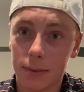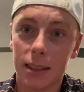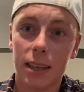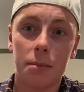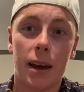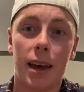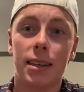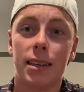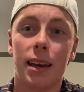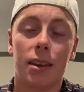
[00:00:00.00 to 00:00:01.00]
get my head
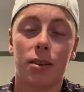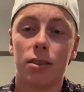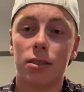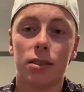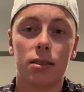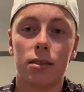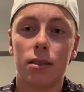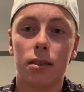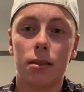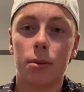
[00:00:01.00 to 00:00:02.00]
together and just
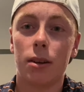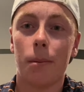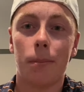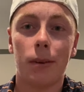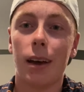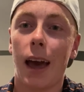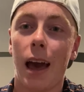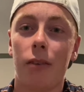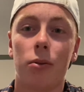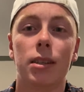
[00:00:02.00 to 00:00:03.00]
put up a
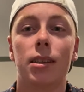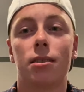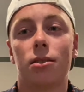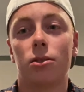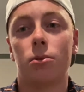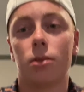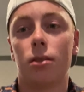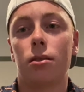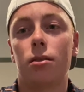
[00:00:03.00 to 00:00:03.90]
halfway decent score.